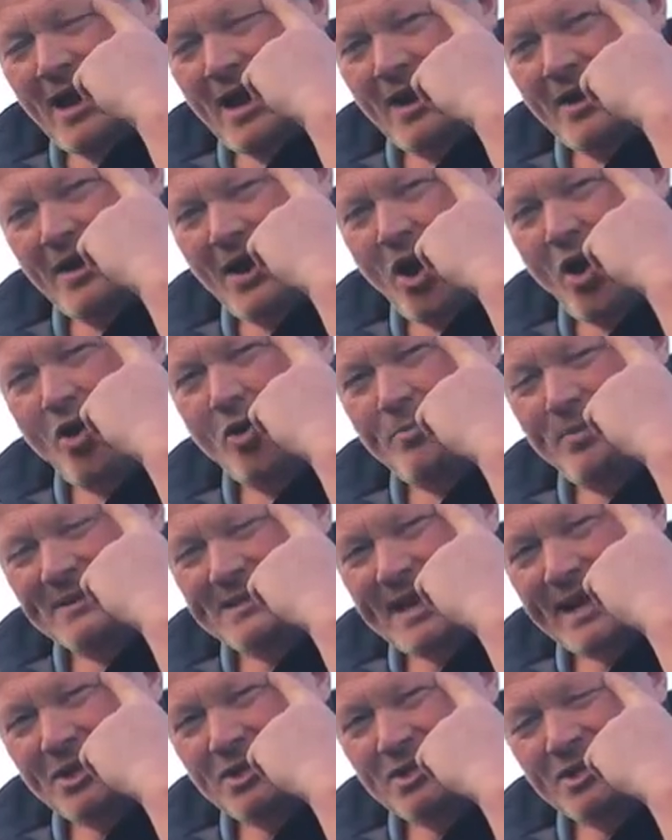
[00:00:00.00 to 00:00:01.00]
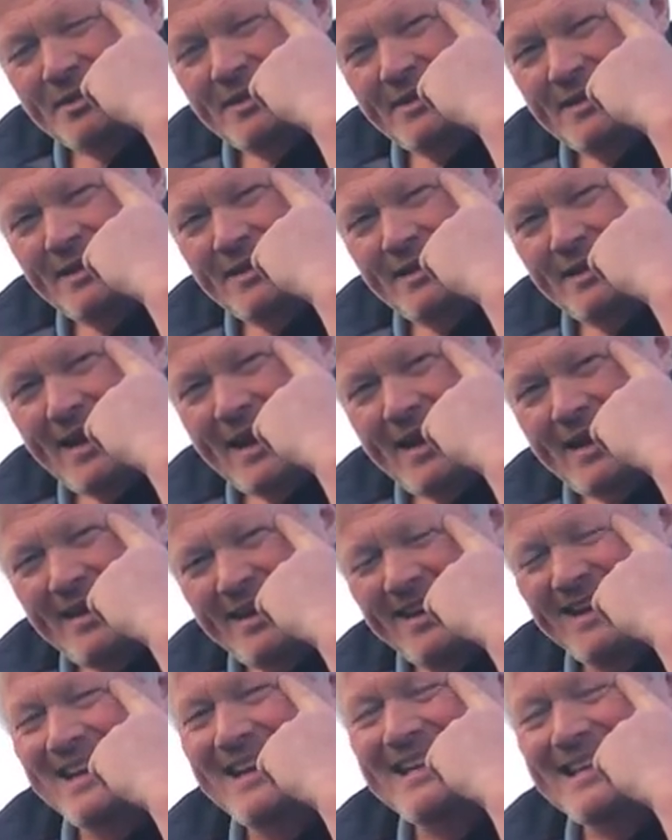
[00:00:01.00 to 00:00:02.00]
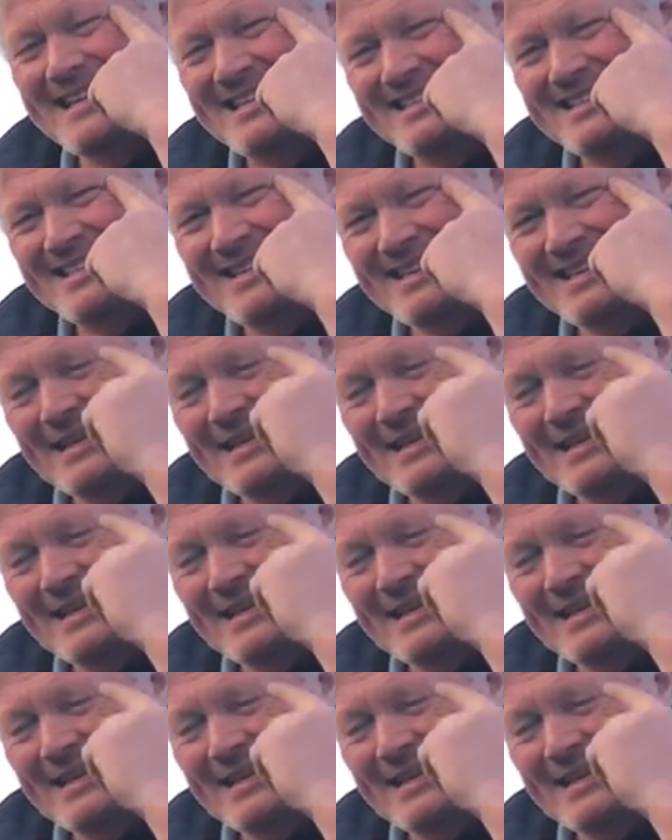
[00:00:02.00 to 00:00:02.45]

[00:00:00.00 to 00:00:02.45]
and eye protection, yeah, at least.